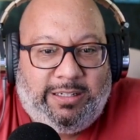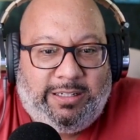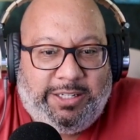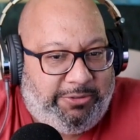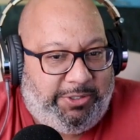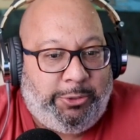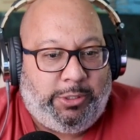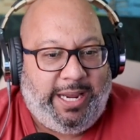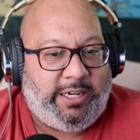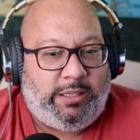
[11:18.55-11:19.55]
You
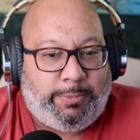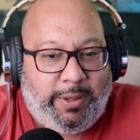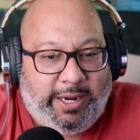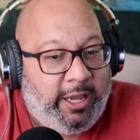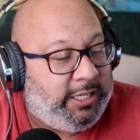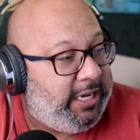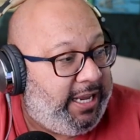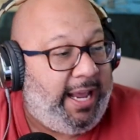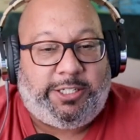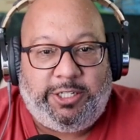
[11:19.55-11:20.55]
landed the plane.
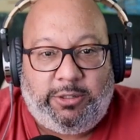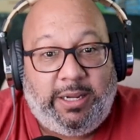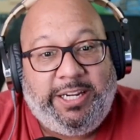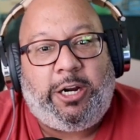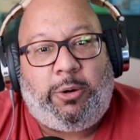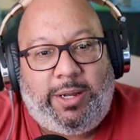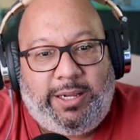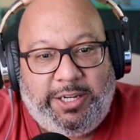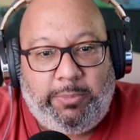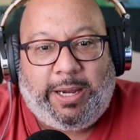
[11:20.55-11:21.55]
Heck, dude, you know what?
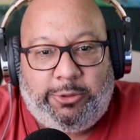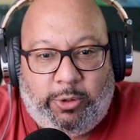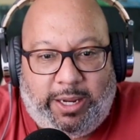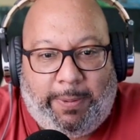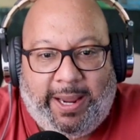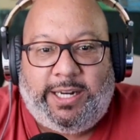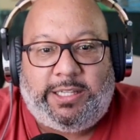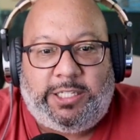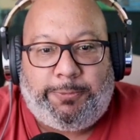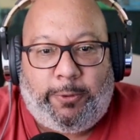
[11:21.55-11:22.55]
You might as well get paid at
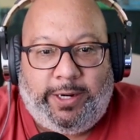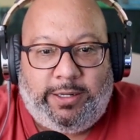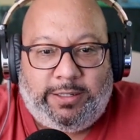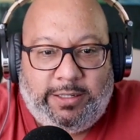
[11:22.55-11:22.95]
this point.